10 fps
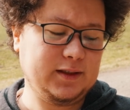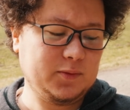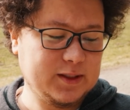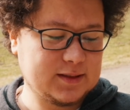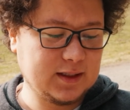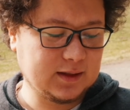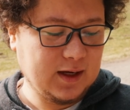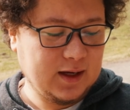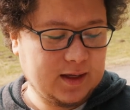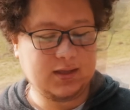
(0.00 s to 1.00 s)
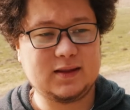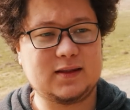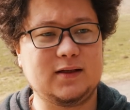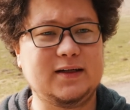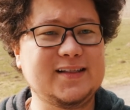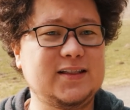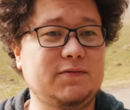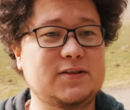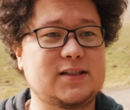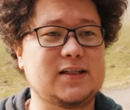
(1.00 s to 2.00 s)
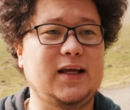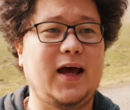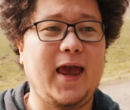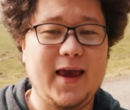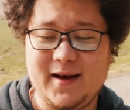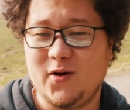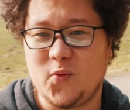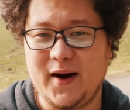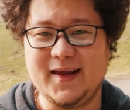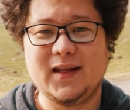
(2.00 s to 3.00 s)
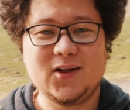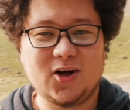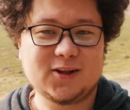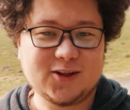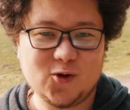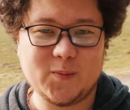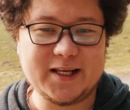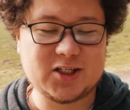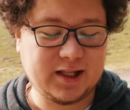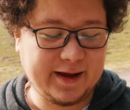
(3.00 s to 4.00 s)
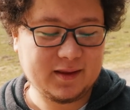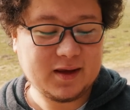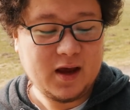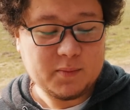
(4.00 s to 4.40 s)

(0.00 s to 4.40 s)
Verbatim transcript: It means that it receives anyway not too much light,